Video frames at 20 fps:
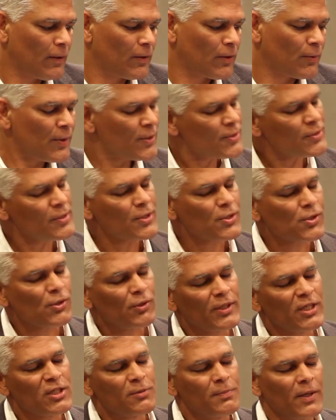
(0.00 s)
the reason I
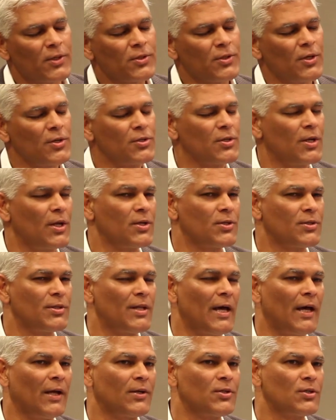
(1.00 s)
show these pictures is
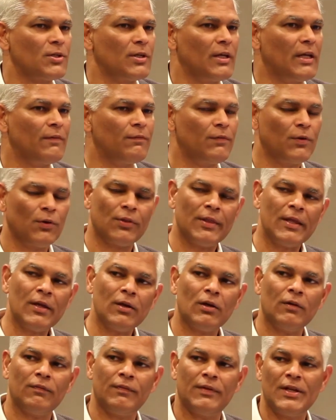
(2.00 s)
that if you
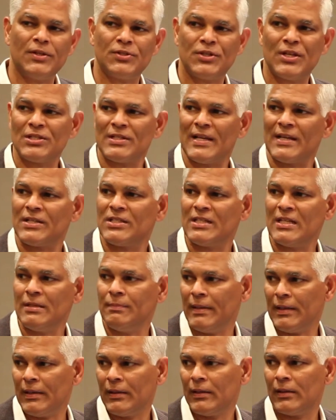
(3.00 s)
think of a disease like
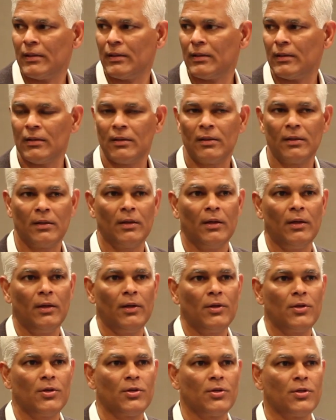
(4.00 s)
TB,
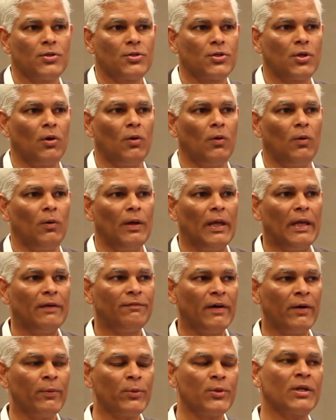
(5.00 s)
so
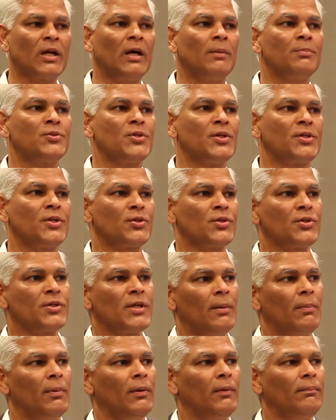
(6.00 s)
if I were to come sit at your
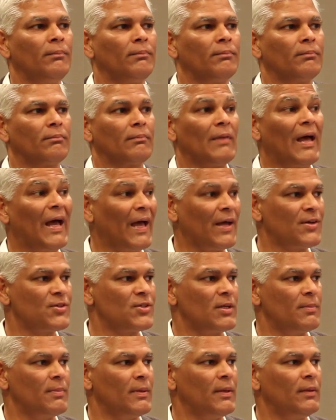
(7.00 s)
table, I
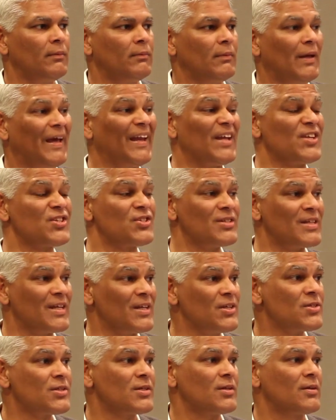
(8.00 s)
had TB and I
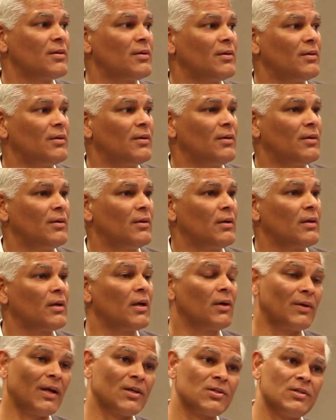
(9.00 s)
sneezed,
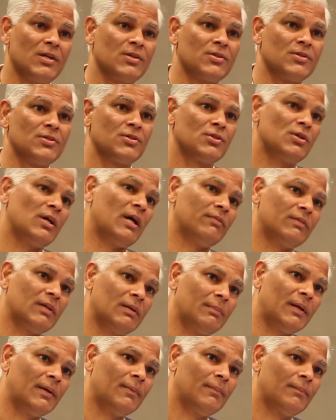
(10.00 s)
congratulations, you have
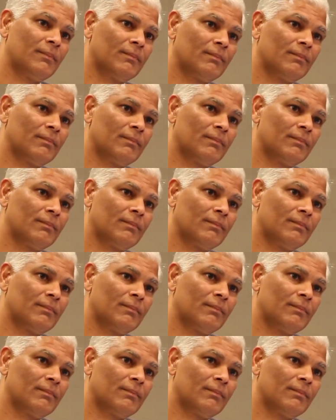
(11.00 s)
TB,